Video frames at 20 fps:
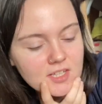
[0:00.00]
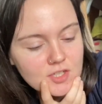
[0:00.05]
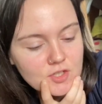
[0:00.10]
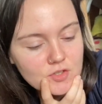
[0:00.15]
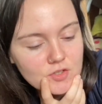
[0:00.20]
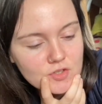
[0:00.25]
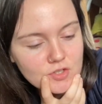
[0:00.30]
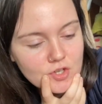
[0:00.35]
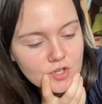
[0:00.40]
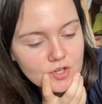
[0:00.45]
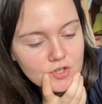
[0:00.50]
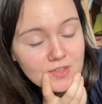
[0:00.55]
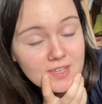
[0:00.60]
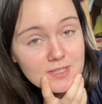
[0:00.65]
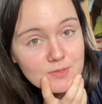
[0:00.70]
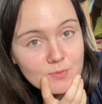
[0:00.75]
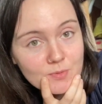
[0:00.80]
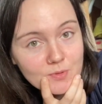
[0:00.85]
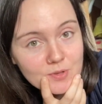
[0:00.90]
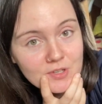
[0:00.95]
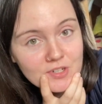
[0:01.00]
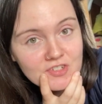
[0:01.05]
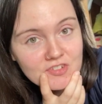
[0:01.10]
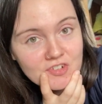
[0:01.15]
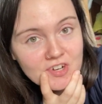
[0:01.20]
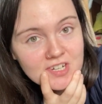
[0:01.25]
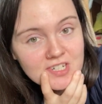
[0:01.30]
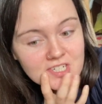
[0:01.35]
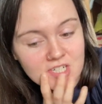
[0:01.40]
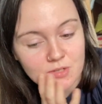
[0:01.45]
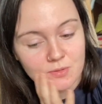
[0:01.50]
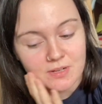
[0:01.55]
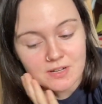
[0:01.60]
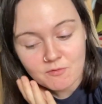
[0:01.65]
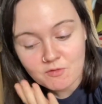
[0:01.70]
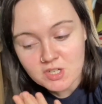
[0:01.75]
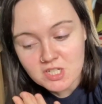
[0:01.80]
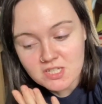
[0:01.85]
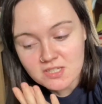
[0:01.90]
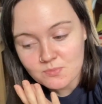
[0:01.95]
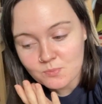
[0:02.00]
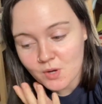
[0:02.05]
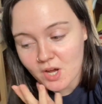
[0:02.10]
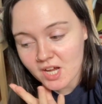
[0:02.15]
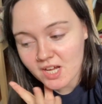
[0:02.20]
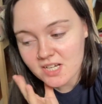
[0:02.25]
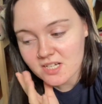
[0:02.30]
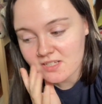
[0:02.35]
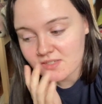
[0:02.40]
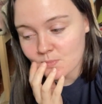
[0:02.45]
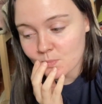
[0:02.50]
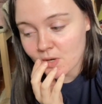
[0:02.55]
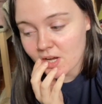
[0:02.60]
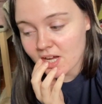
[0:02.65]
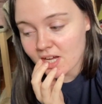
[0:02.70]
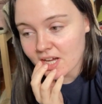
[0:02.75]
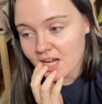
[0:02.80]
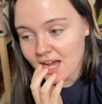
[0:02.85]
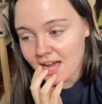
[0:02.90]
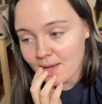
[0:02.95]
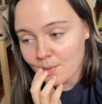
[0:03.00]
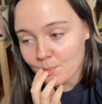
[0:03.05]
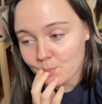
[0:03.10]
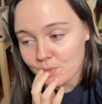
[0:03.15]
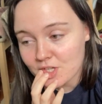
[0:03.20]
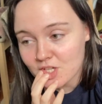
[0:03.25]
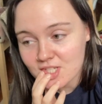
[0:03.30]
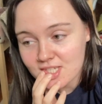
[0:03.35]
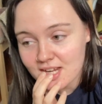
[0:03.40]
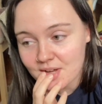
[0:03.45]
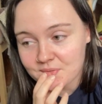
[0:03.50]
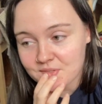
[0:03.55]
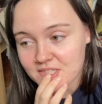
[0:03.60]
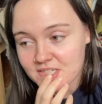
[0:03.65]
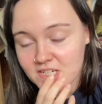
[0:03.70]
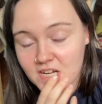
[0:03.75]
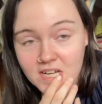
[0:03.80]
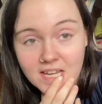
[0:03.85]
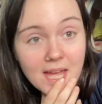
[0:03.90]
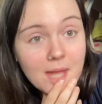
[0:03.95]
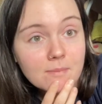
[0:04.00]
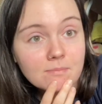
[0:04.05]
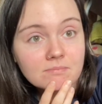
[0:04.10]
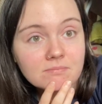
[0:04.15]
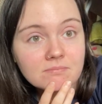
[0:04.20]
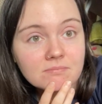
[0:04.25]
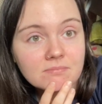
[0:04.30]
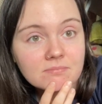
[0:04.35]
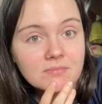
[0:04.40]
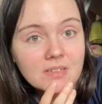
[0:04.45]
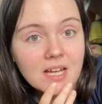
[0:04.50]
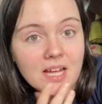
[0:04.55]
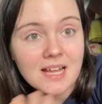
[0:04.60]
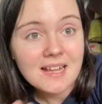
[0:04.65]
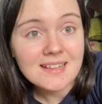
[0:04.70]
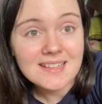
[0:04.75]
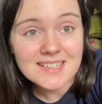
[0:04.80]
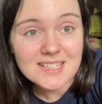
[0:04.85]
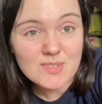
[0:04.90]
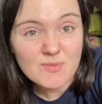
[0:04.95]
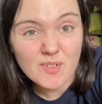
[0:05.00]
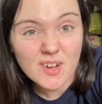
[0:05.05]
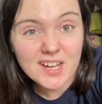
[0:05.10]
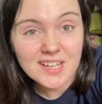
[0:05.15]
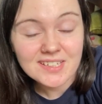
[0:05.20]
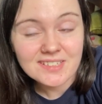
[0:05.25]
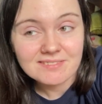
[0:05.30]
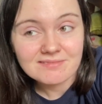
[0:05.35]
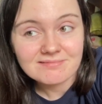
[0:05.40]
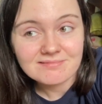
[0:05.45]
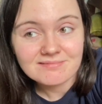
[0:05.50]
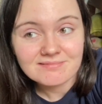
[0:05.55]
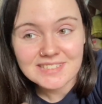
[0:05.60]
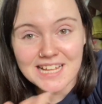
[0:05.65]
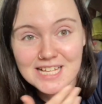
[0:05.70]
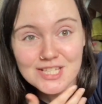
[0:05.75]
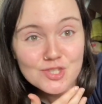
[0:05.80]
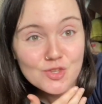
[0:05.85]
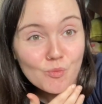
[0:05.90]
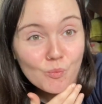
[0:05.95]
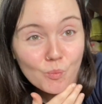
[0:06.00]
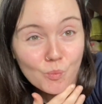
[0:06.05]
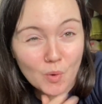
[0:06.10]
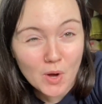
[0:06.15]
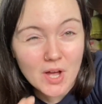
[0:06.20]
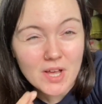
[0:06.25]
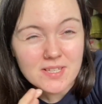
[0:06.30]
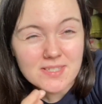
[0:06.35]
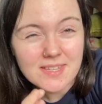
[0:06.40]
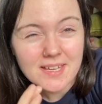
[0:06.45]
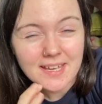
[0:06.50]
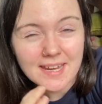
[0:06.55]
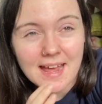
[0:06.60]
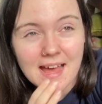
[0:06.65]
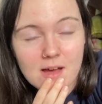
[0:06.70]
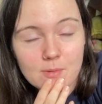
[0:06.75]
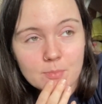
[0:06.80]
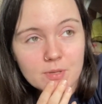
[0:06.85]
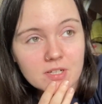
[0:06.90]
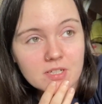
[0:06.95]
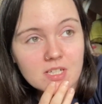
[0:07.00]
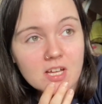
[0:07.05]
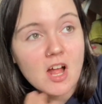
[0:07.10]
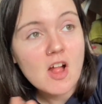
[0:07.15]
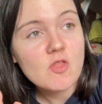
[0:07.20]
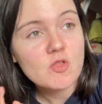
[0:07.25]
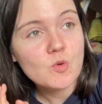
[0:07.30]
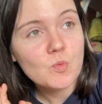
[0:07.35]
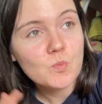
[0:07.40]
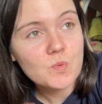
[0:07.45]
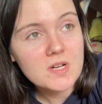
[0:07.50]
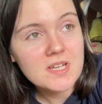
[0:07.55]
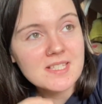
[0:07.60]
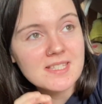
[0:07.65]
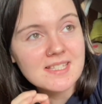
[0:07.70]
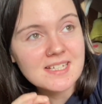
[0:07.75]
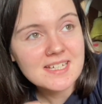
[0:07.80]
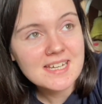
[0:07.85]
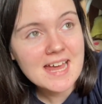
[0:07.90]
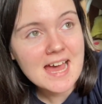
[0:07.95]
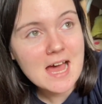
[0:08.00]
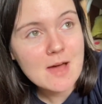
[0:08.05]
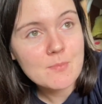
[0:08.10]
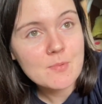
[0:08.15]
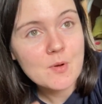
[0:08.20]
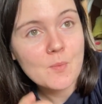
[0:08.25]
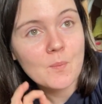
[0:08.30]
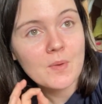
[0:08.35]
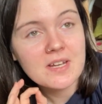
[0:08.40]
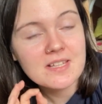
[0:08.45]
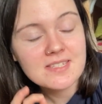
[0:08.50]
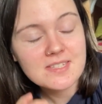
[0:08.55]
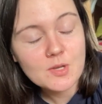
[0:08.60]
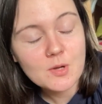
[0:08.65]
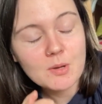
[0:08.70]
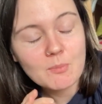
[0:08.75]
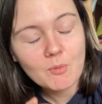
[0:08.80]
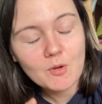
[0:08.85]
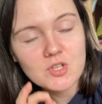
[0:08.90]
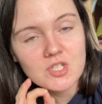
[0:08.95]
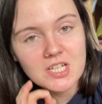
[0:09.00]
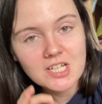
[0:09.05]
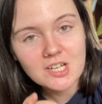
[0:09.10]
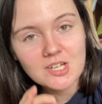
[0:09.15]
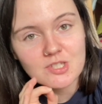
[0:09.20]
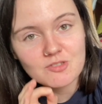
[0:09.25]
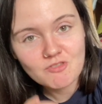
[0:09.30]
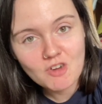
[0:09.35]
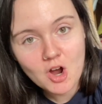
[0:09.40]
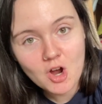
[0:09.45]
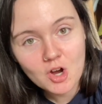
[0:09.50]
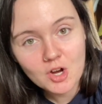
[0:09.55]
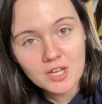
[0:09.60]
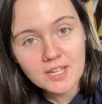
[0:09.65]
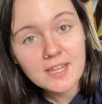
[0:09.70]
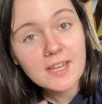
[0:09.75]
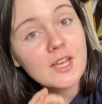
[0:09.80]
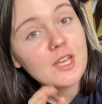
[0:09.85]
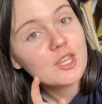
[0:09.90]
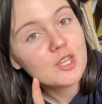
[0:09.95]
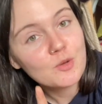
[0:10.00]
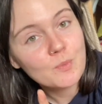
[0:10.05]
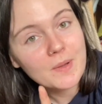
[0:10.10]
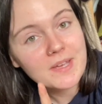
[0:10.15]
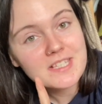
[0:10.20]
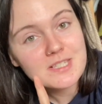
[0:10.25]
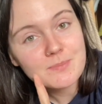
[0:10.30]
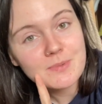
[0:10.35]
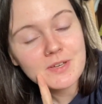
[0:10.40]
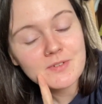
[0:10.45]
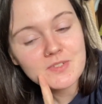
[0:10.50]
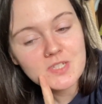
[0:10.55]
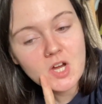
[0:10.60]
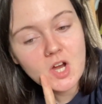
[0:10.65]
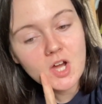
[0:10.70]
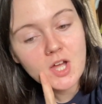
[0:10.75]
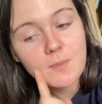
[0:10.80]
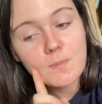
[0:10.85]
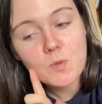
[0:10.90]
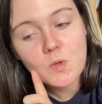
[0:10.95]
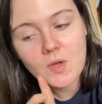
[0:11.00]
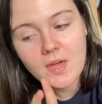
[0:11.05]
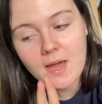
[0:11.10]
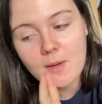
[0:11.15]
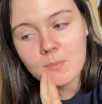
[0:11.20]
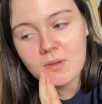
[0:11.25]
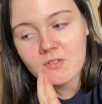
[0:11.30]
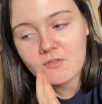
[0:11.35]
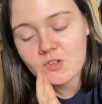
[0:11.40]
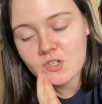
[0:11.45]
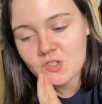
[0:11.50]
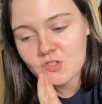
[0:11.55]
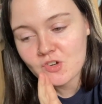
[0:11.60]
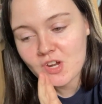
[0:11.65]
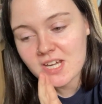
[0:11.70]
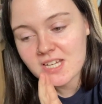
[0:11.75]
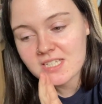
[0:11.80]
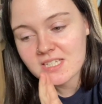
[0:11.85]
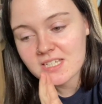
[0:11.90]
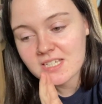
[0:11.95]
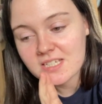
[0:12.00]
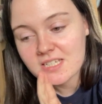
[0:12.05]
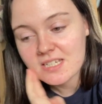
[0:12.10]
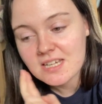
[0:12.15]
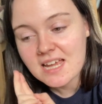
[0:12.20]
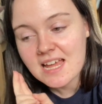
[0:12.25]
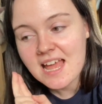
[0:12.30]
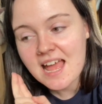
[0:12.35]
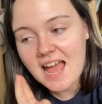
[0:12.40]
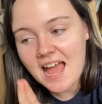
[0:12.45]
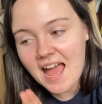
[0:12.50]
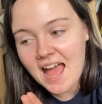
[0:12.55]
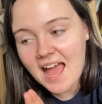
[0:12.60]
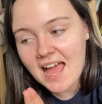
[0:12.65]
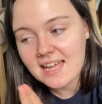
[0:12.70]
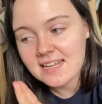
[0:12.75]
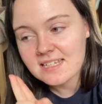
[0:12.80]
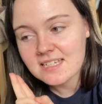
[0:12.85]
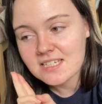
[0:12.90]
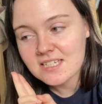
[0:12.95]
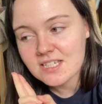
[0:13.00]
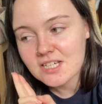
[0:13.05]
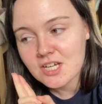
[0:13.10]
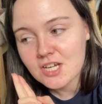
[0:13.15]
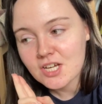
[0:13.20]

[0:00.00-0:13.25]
So that's what we're going to try and do, and if it doesn't work, it doesn't work, and we just have to start again. It's fine. That's the worst that can happen. The worst that can happen when a sewing project goes wrong, you waste a bit of time, you get a bit frustrated, and